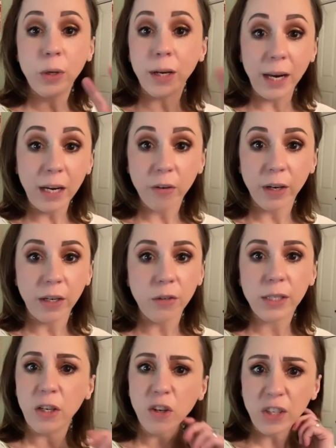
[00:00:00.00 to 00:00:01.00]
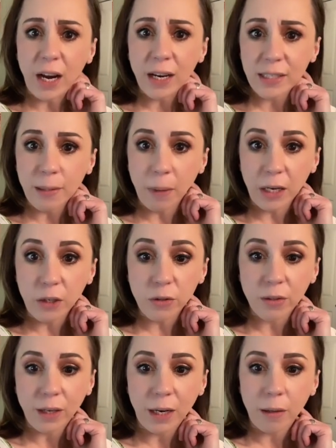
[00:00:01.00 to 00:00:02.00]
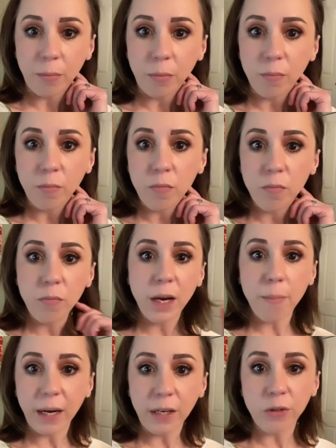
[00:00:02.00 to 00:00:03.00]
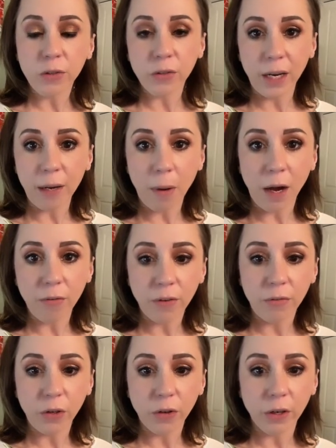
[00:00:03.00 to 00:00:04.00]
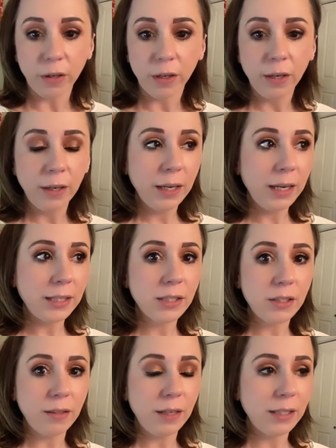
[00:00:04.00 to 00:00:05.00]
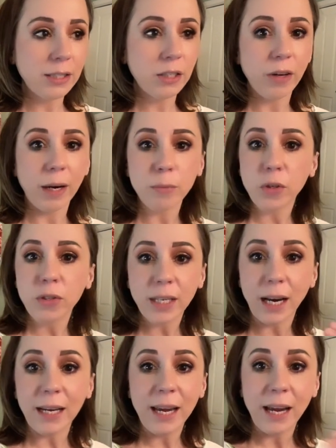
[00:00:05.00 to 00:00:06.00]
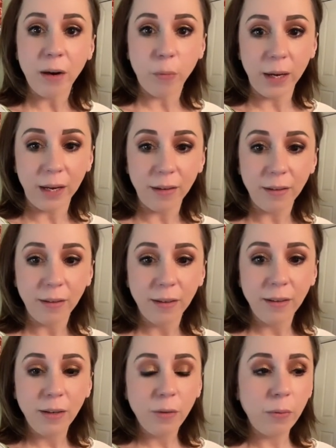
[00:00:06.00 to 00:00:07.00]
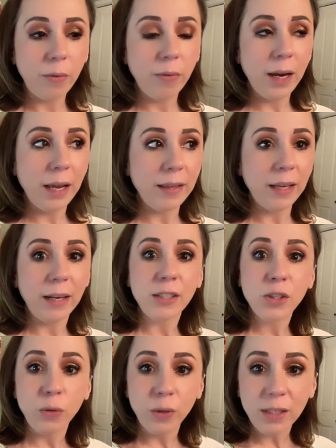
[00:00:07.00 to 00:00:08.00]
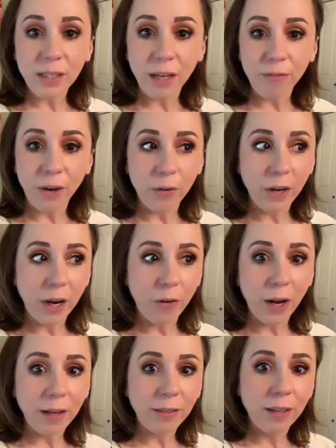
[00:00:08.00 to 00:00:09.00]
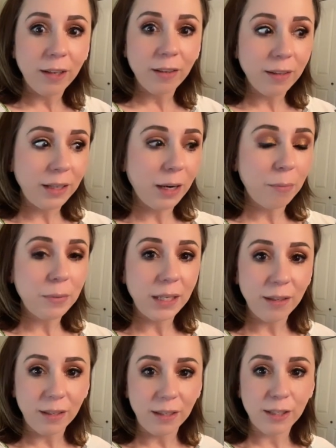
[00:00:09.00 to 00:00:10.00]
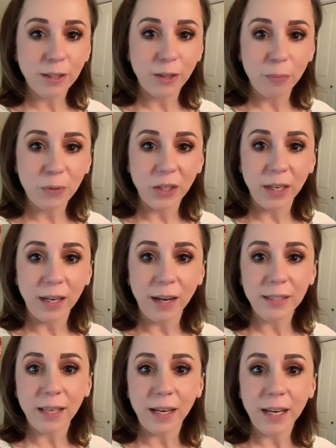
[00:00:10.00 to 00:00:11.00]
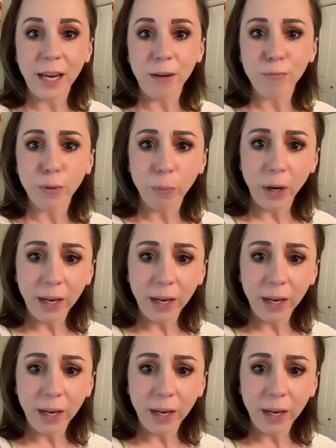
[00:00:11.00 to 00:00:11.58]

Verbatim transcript: you get angry and you say, You're doxing my username. Get my username off of your Instagram. So it's like, I can't win. And then as soon as I found out, I literally updated the description and I said it came from